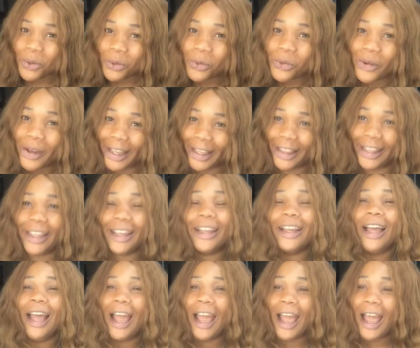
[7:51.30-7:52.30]
well.
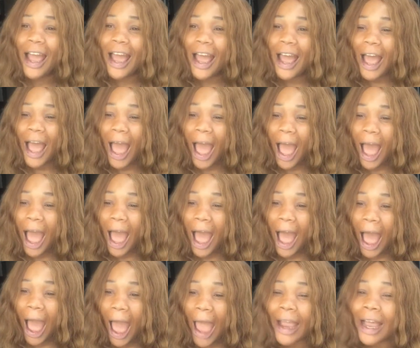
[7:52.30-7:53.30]

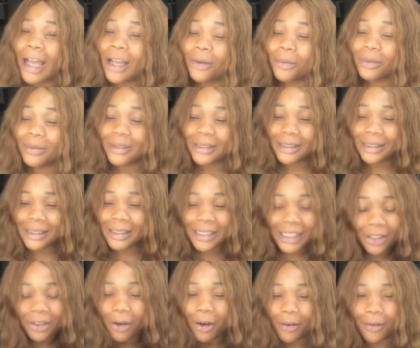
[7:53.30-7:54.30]
I can
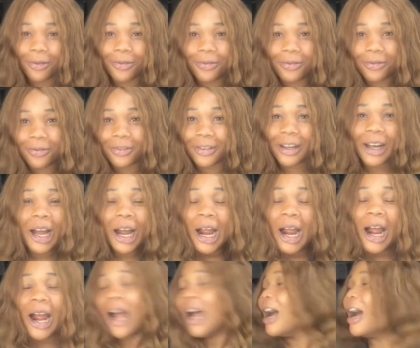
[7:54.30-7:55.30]
take off
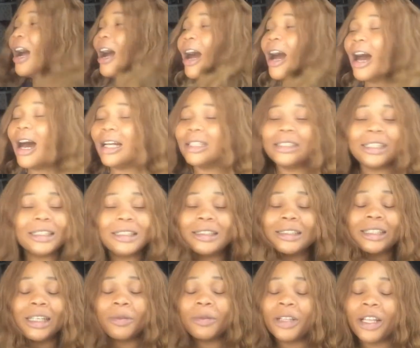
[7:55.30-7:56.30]
at any
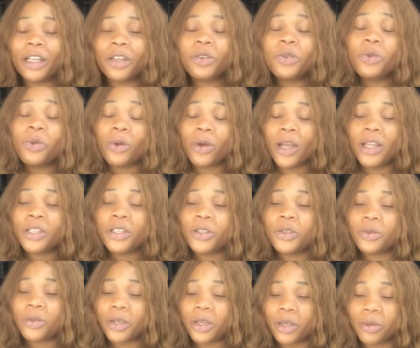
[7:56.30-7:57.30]
time. I'm like, no, I need
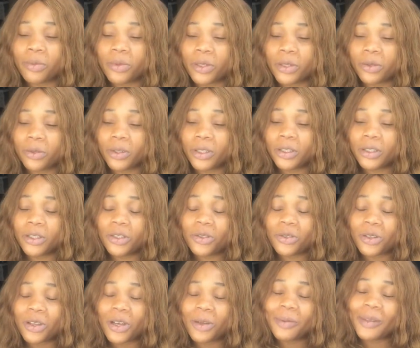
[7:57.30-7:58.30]
to calm down.
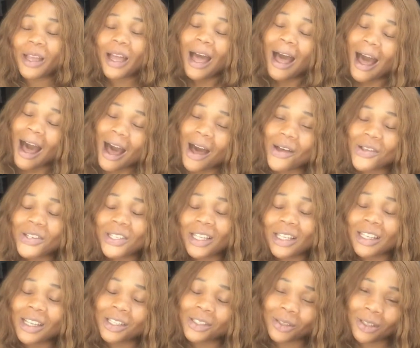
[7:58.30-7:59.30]
I was looking
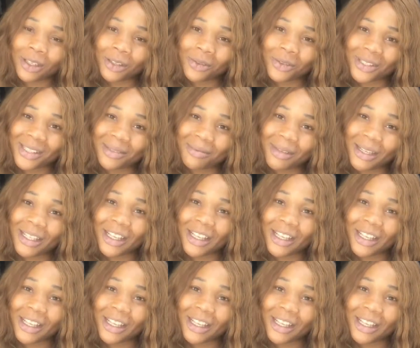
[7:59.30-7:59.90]
at her and I was smiling,